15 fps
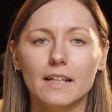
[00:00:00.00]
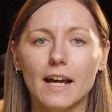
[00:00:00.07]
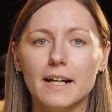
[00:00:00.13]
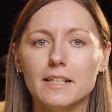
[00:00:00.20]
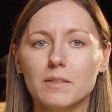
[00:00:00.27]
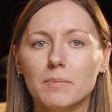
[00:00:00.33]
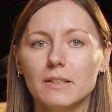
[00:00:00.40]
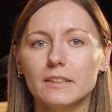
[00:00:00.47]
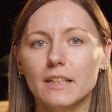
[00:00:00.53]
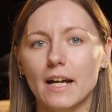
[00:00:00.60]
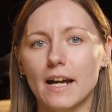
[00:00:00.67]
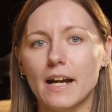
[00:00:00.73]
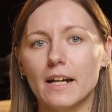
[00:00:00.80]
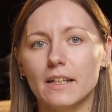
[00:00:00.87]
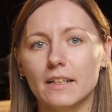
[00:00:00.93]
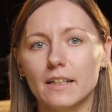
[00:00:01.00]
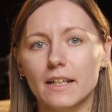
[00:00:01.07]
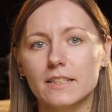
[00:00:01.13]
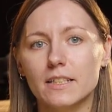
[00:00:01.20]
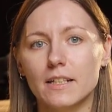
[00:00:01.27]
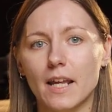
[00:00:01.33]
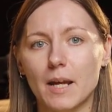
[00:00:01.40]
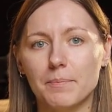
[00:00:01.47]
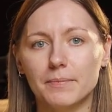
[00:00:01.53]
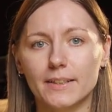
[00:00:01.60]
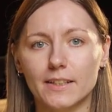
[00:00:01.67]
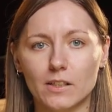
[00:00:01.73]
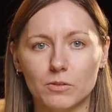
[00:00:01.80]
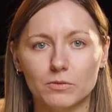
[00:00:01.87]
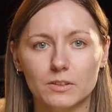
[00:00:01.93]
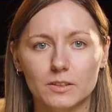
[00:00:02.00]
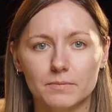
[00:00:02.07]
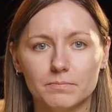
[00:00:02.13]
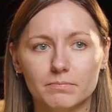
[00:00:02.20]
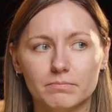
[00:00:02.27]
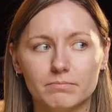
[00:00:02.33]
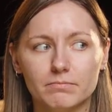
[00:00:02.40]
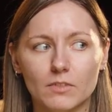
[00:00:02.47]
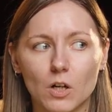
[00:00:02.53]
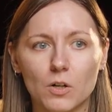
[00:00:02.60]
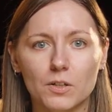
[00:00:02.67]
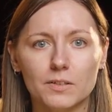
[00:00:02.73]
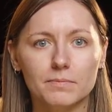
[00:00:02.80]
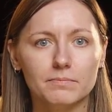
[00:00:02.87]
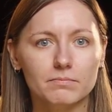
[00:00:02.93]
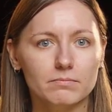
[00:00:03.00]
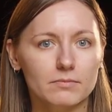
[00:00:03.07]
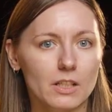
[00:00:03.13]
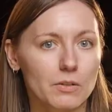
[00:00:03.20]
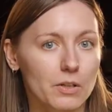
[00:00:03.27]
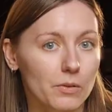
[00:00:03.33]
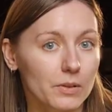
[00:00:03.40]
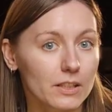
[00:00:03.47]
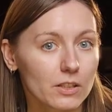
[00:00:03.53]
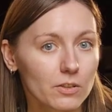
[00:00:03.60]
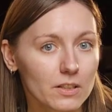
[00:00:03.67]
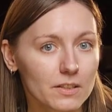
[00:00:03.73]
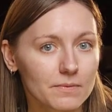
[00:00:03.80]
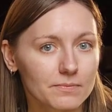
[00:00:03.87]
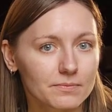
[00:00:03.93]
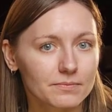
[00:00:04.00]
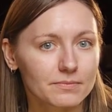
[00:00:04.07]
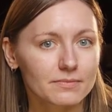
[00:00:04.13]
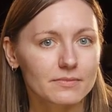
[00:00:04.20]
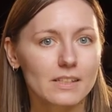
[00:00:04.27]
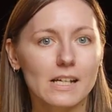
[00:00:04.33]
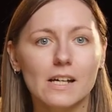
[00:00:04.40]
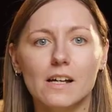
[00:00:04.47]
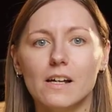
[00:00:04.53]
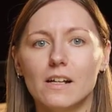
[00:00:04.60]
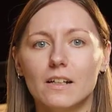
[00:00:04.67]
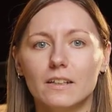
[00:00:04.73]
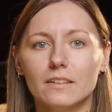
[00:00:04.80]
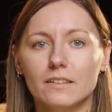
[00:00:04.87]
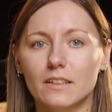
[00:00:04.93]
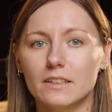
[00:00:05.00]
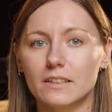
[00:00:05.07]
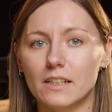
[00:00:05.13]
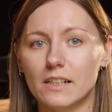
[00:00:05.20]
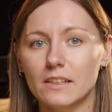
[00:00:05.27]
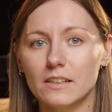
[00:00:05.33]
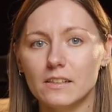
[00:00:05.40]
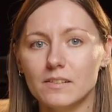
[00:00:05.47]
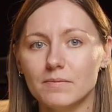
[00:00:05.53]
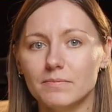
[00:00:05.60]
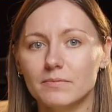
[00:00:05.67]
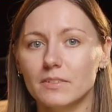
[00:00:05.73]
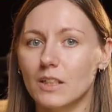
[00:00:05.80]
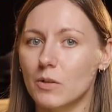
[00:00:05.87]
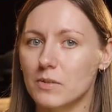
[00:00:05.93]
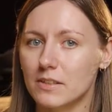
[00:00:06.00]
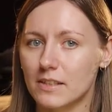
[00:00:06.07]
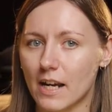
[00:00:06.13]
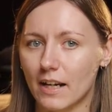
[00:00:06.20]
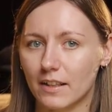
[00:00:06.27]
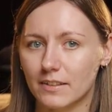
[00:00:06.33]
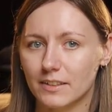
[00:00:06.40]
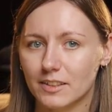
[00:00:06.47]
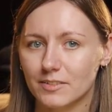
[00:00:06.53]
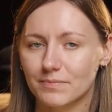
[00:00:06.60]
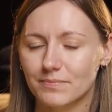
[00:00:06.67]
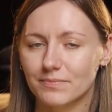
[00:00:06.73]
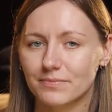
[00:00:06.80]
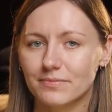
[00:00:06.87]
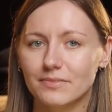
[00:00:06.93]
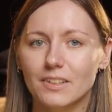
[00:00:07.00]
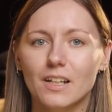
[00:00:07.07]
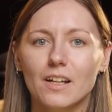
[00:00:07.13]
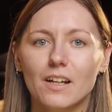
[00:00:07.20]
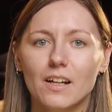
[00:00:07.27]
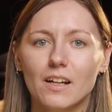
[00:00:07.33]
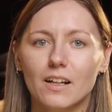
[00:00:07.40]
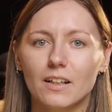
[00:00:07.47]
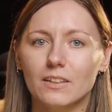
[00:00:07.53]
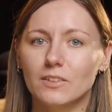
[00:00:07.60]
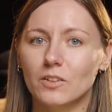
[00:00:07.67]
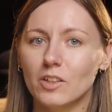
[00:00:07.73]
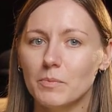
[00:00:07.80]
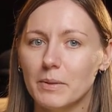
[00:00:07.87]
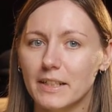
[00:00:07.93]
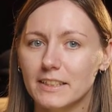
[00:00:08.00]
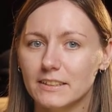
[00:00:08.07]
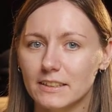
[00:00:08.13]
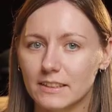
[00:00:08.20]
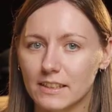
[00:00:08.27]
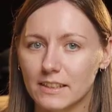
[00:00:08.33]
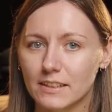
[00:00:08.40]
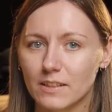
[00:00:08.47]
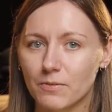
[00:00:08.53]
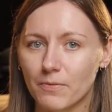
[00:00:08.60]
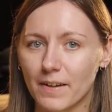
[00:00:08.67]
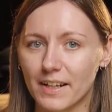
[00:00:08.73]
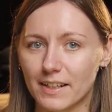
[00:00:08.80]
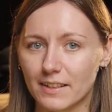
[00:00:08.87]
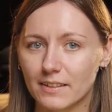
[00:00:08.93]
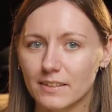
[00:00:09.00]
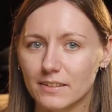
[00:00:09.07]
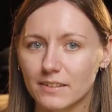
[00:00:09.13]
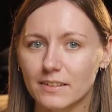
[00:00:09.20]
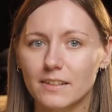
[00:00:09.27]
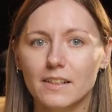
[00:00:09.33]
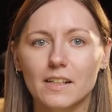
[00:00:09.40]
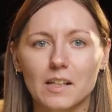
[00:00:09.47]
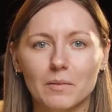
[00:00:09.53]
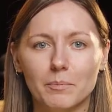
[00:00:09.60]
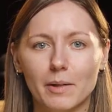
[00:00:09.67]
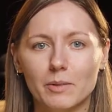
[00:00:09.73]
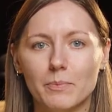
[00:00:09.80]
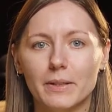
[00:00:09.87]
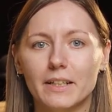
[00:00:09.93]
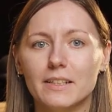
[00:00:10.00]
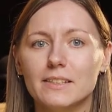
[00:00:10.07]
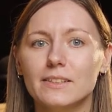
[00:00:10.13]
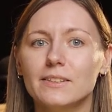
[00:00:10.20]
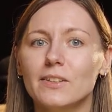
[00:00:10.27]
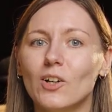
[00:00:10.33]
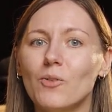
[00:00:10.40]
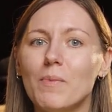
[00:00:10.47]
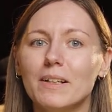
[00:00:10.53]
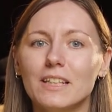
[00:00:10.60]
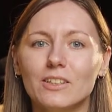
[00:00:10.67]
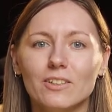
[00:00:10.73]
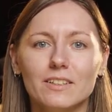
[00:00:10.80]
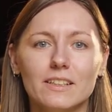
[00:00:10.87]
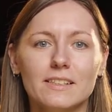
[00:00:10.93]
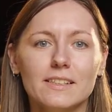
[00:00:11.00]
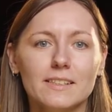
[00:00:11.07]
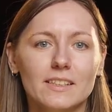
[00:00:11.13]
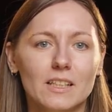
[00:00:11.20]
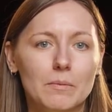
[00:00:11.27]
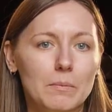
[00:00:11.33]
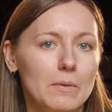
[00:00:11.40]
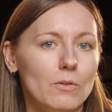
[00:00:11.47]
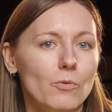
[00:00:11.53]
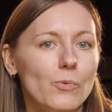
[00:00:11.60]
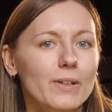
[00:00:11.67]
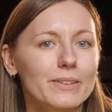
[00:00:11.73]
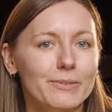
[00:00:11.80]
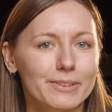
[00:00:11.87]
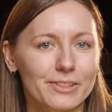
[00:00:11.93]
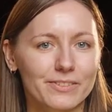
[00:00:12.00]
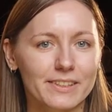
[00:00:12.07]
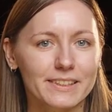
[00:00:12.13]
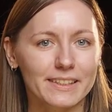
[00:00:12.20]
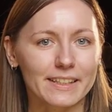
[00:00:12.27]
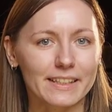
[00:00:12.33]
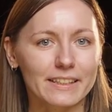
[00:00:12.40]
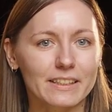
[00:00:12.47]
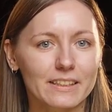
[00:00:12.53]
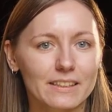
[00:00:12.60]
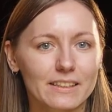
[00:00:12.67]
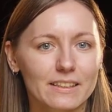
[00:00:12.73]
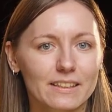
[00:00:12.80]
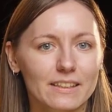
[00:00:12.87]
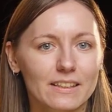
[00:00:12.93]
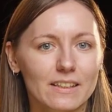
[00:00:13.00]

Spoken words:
the accessibility hierarchy gets an empty node, or no node at all. The screen reader goes silent. Not because the screen reader failed, but because nobody told the system what was on the screen.